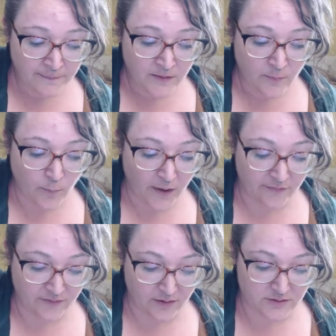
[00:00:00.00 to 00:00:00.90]
but
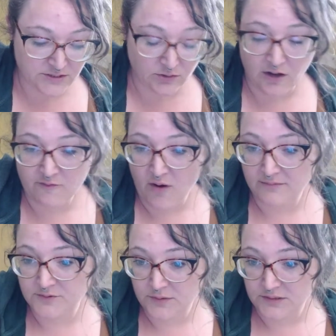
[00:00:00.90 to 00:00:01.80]
there's a lot of
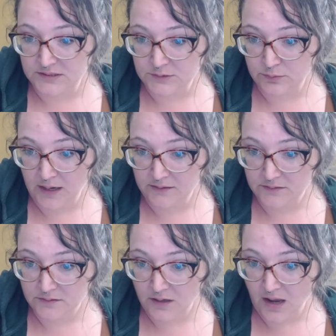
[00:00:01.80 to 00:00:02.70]
problems with it as well.
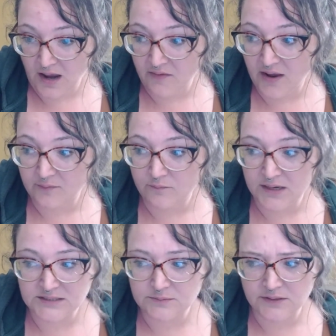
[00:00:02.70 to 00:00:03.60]
And that
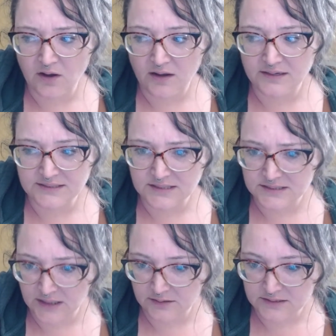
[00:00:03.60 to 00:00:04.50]
makes me not
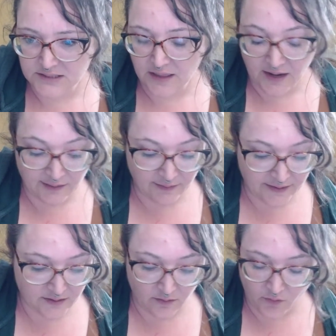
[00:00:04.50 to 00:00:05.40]
necessarily say that I
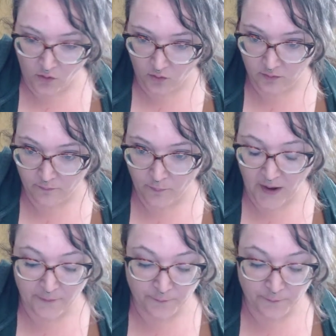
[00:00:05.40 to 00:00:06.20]
like it on the whole. But